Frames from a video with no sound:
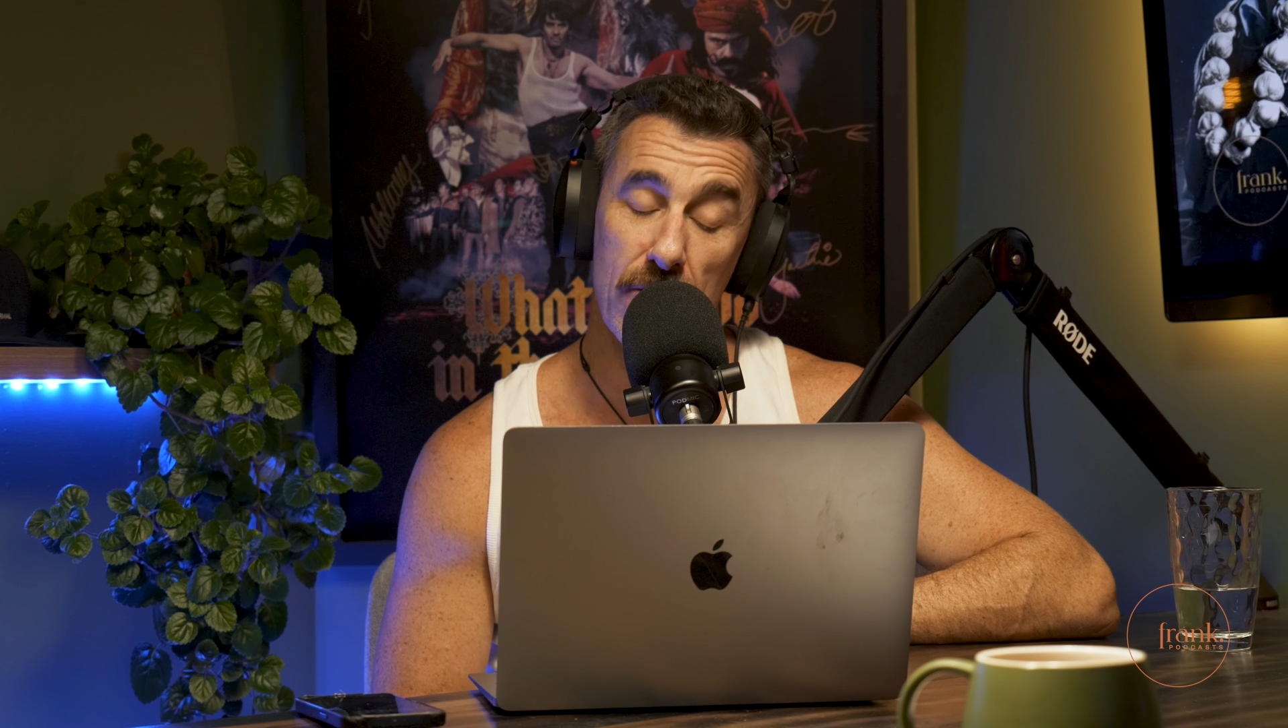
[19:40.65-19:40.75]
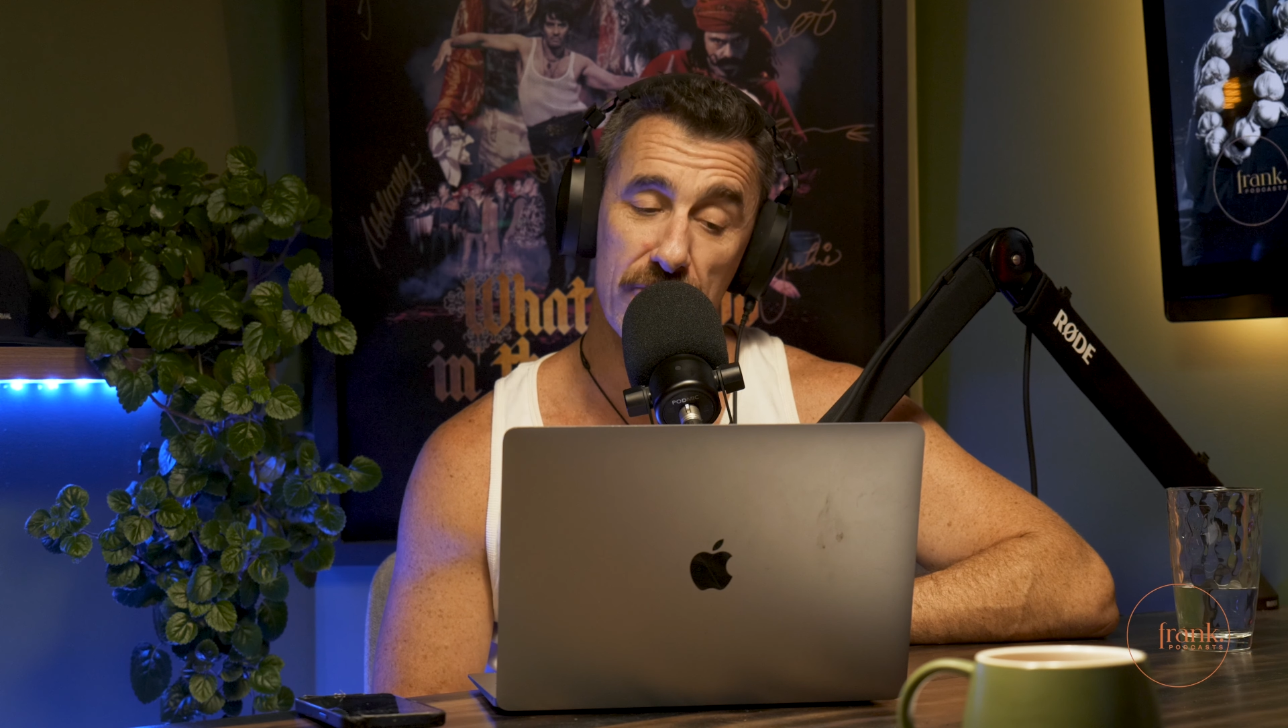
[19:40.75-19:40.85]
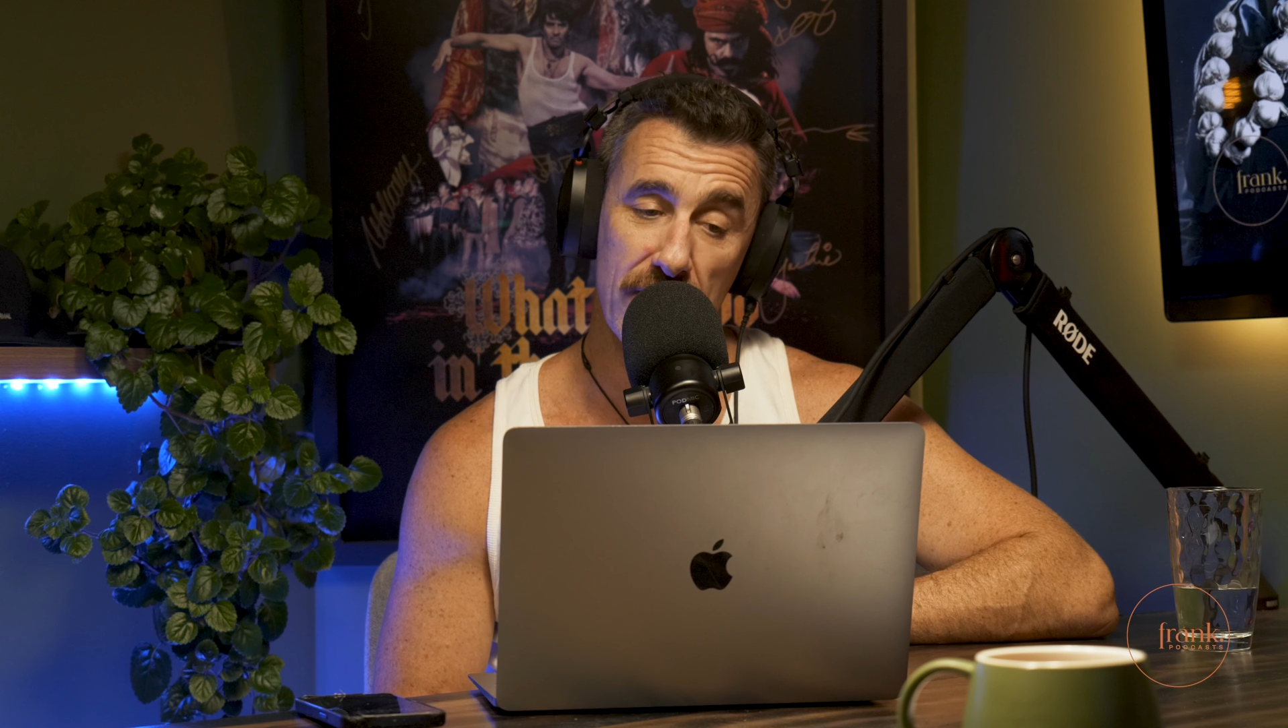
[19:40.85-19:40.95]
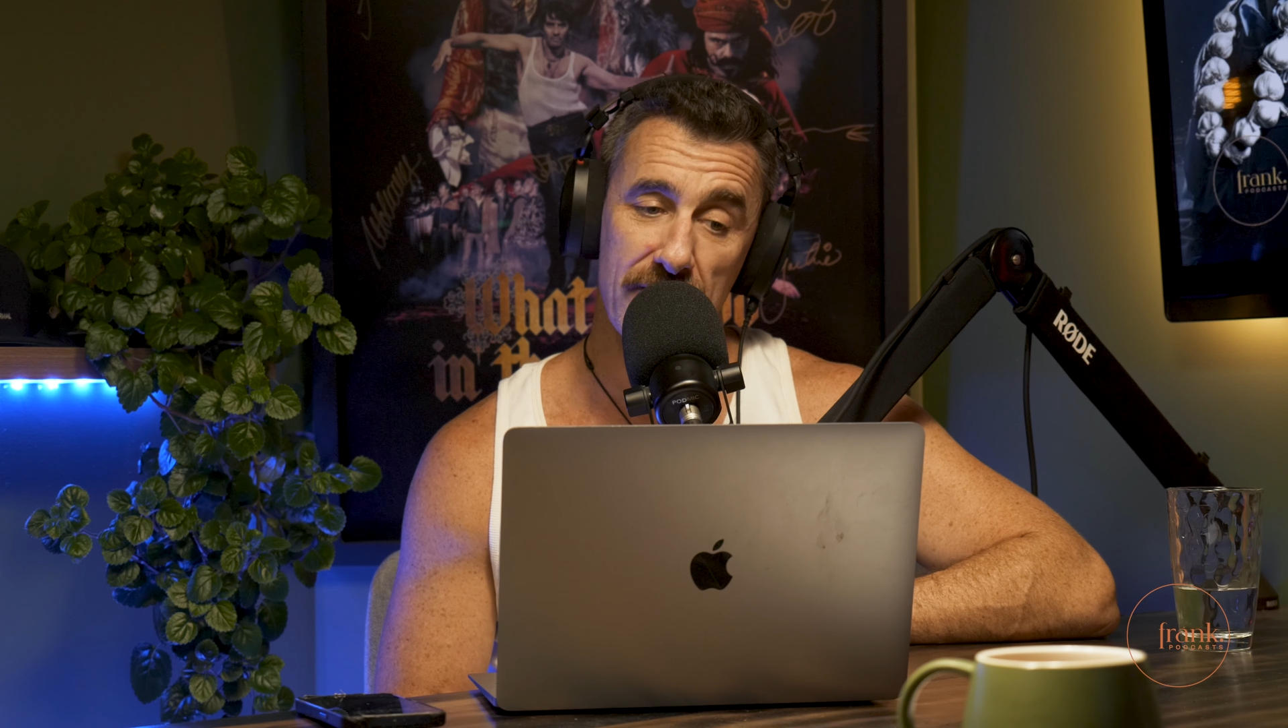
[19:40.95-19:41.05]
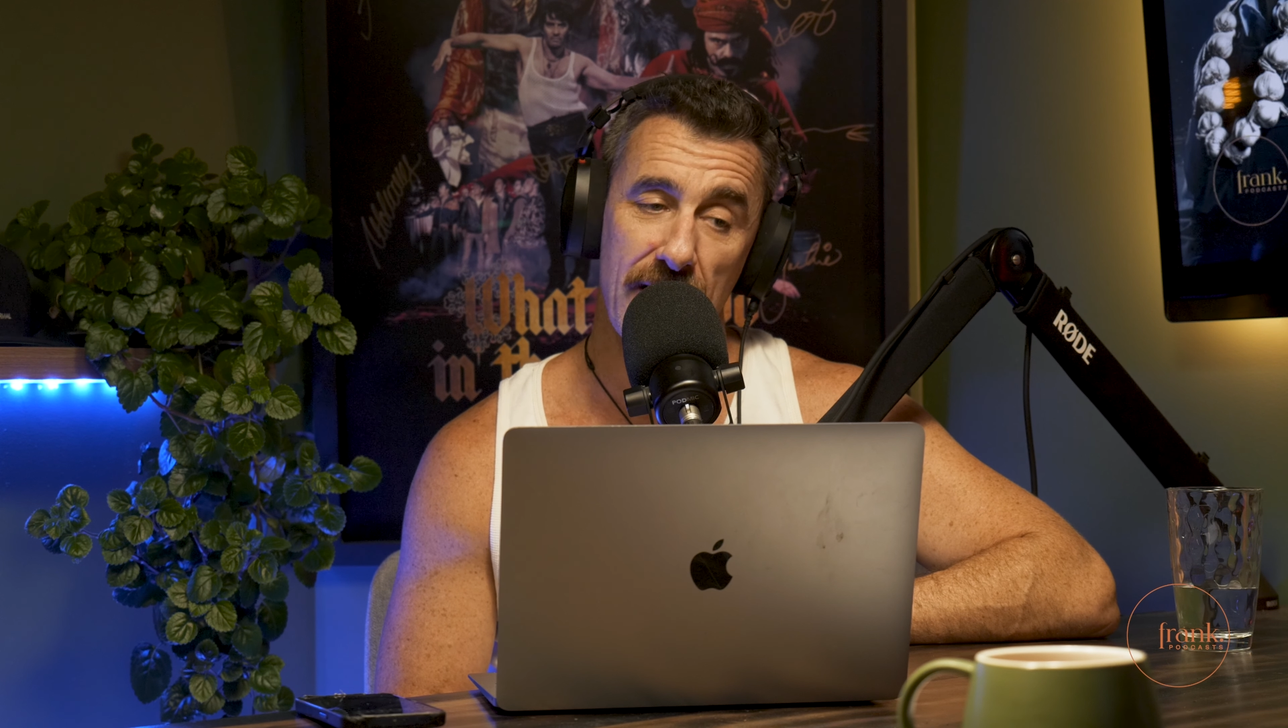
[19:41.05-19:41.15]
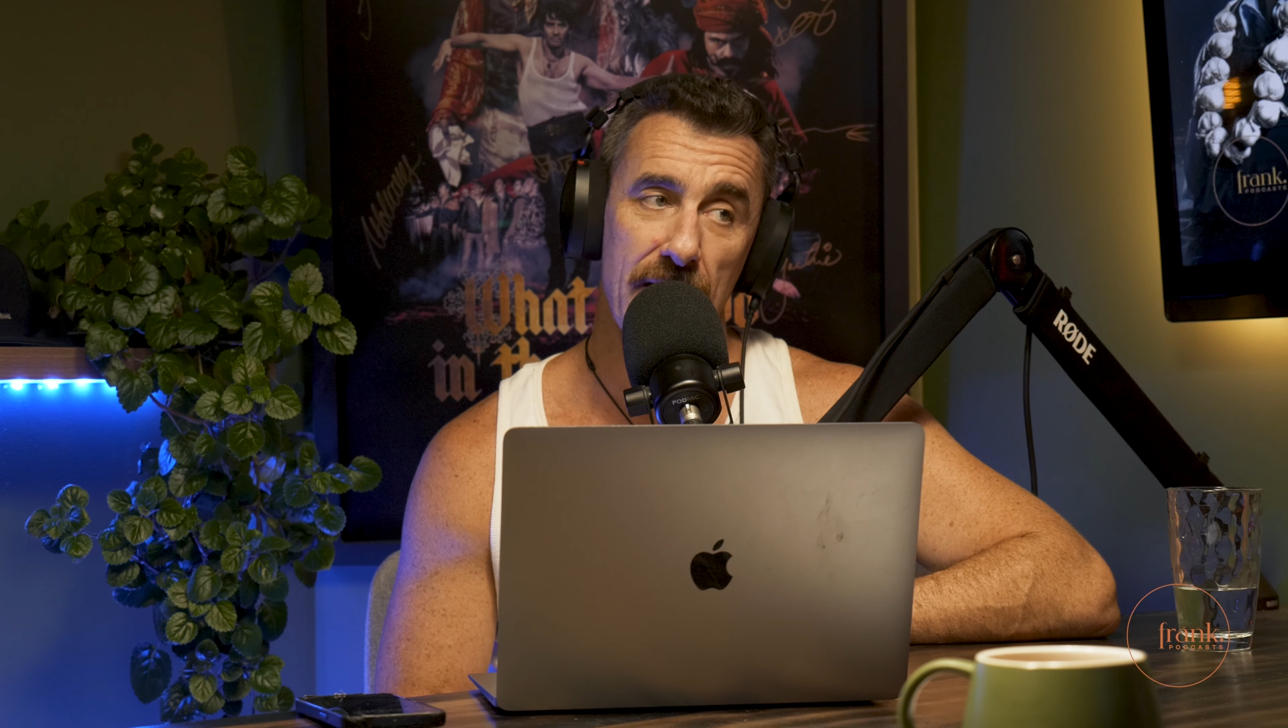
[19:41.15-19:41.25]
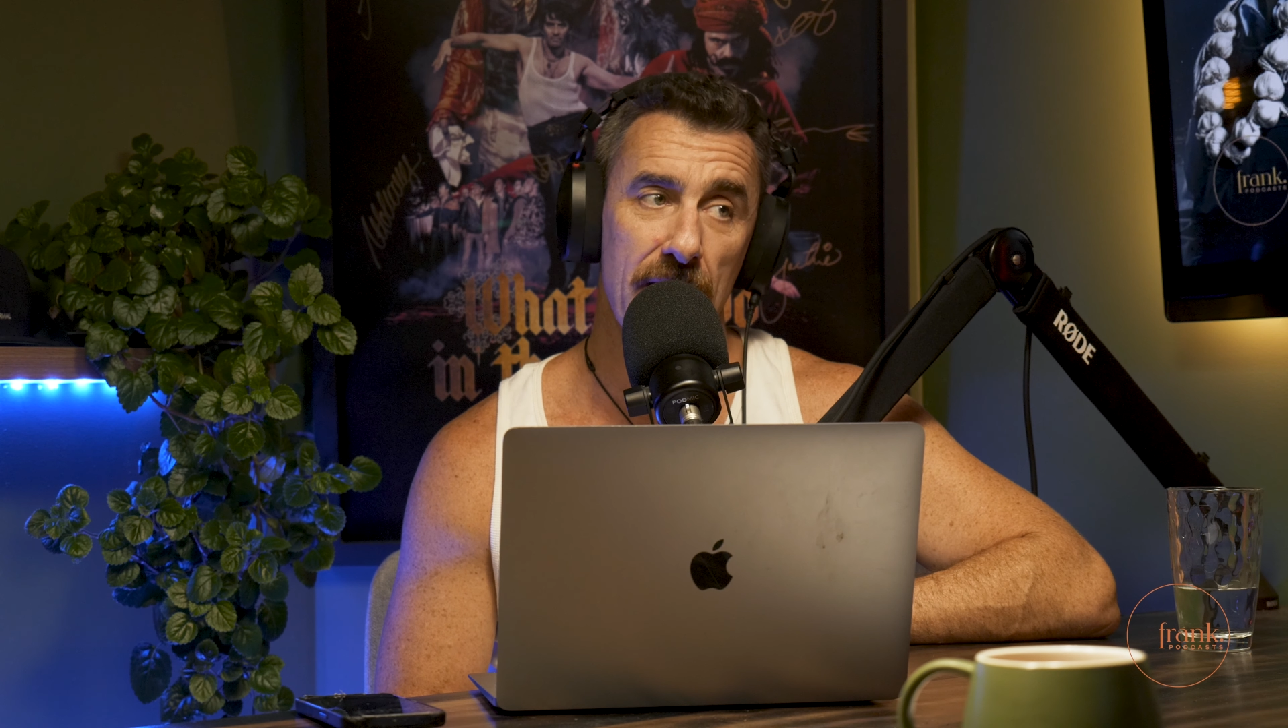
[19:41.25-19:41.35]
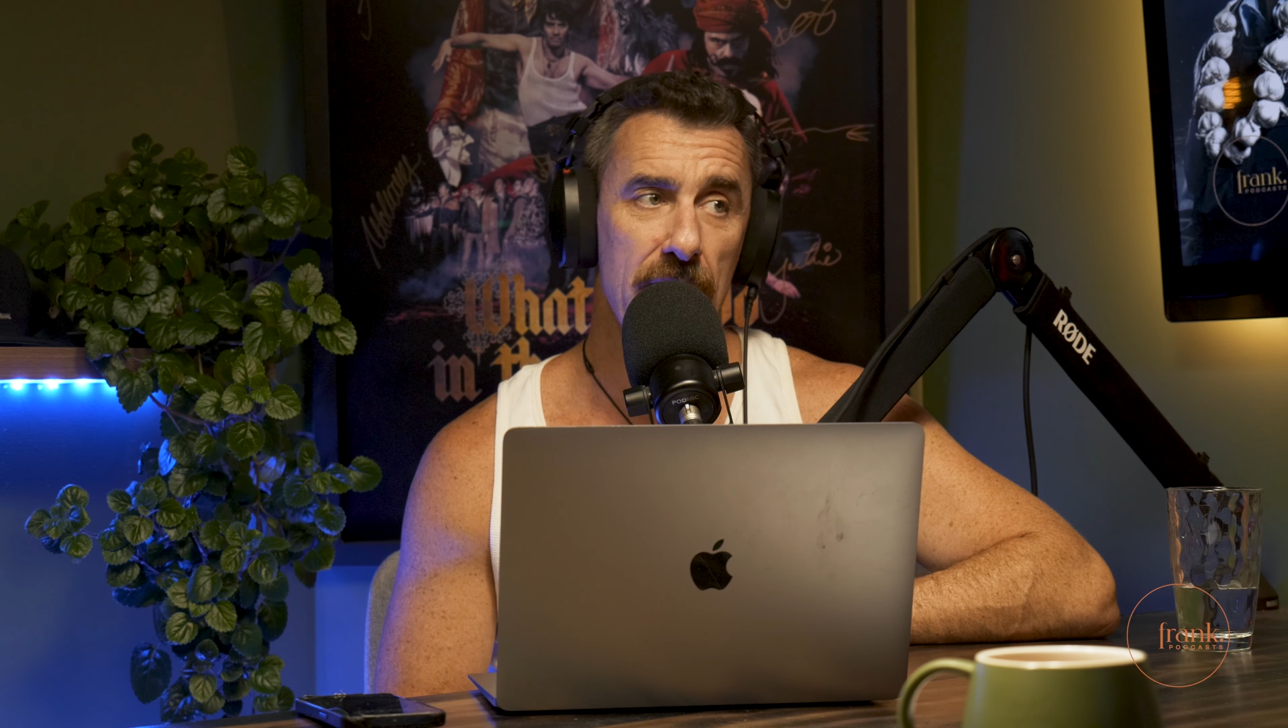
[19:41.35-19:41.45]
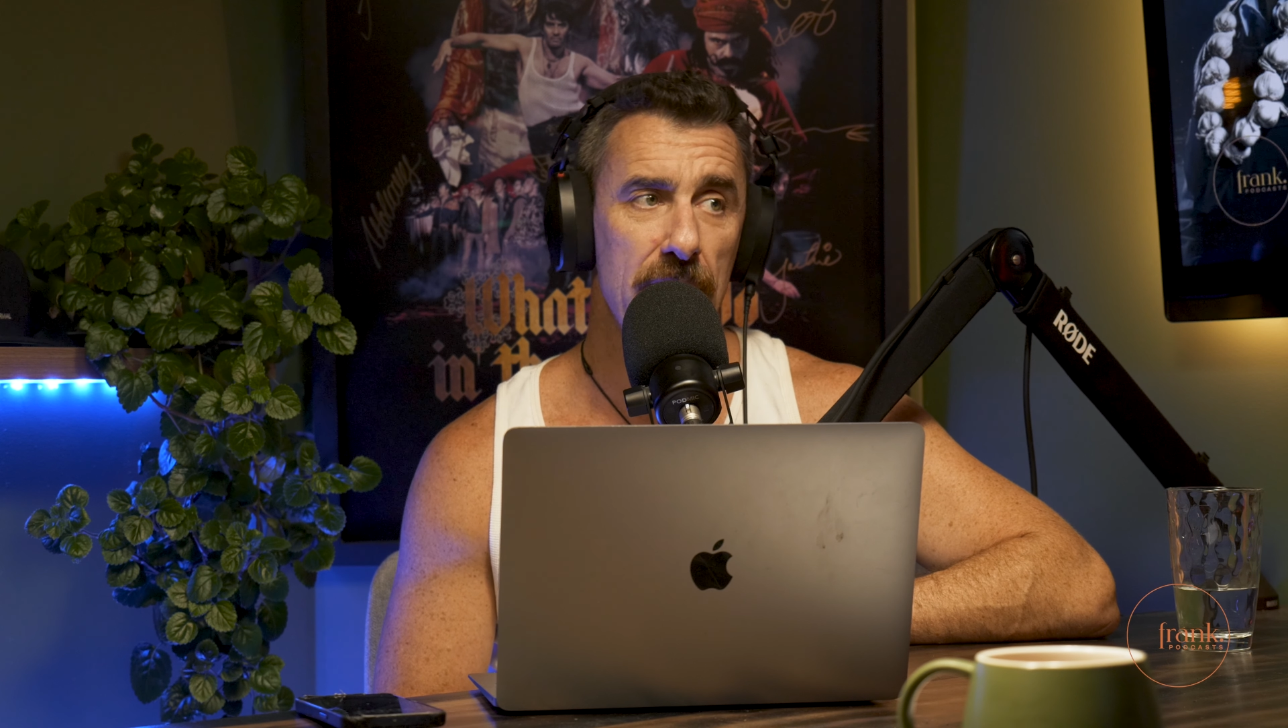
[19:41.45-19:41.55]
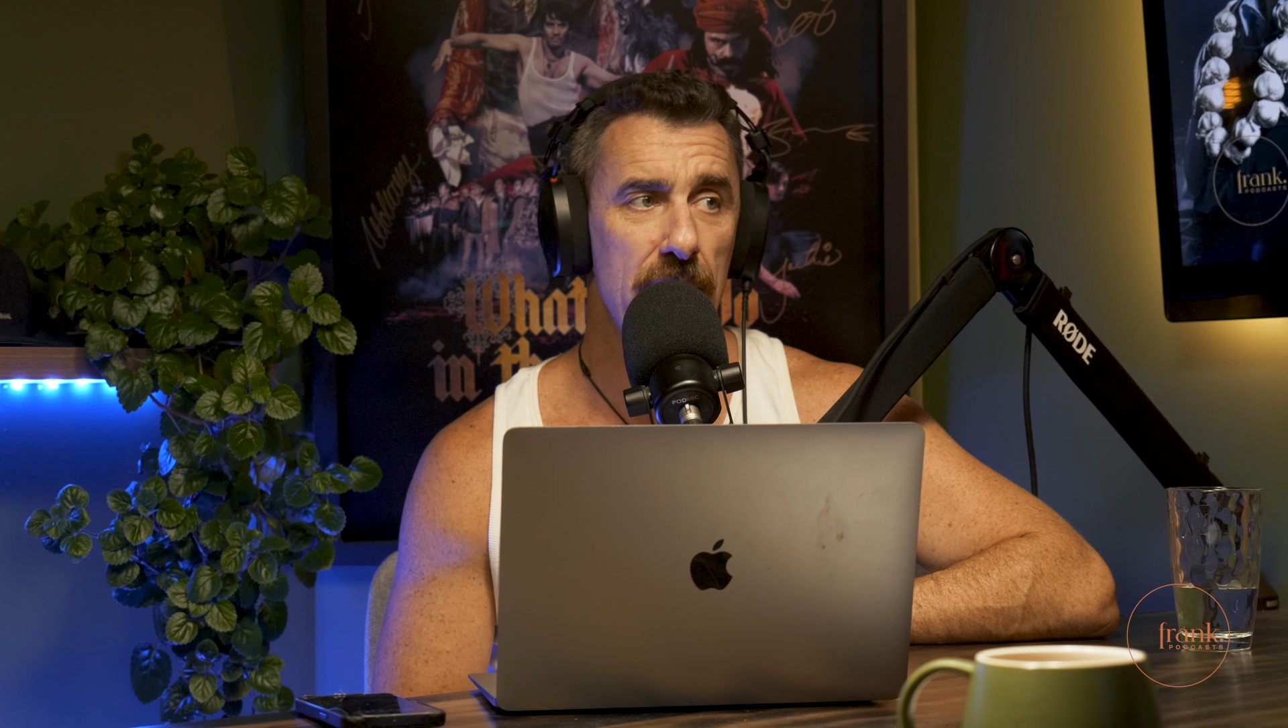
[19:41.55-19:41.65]
or oh, Tiki
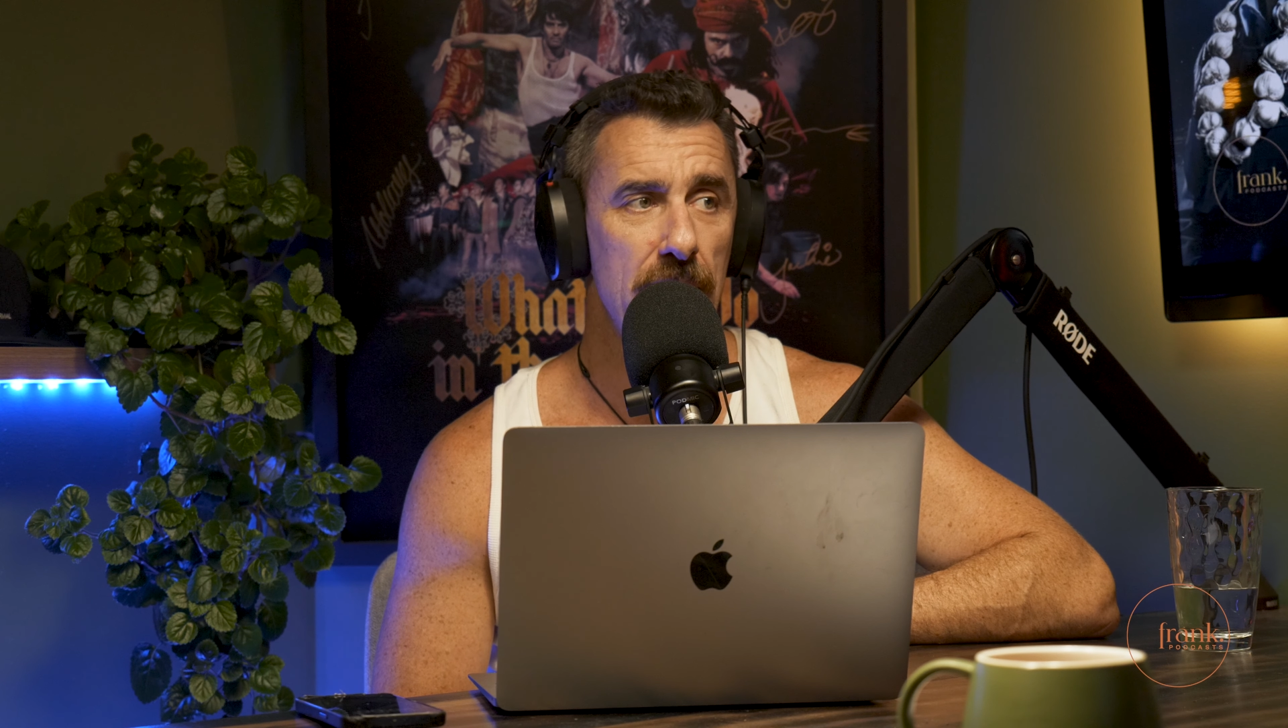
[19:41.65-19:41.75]
Taane,